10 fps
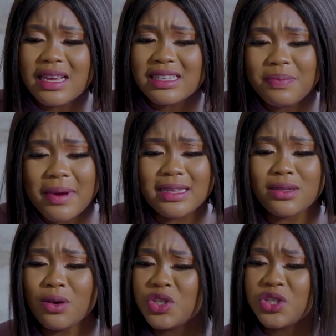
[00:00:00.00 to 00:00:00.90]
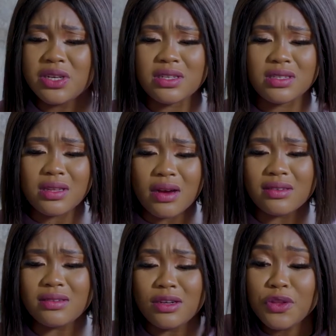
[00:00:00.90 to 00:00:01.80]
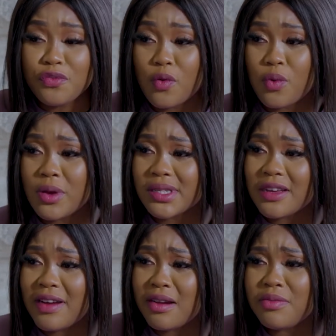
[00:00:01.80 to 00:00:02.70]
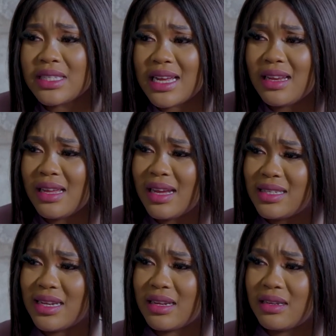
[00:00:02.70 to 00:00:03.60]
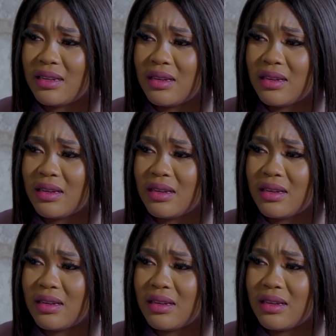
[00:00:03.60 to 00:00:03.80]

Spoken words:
Despite all she has done, not for once have I retaliated.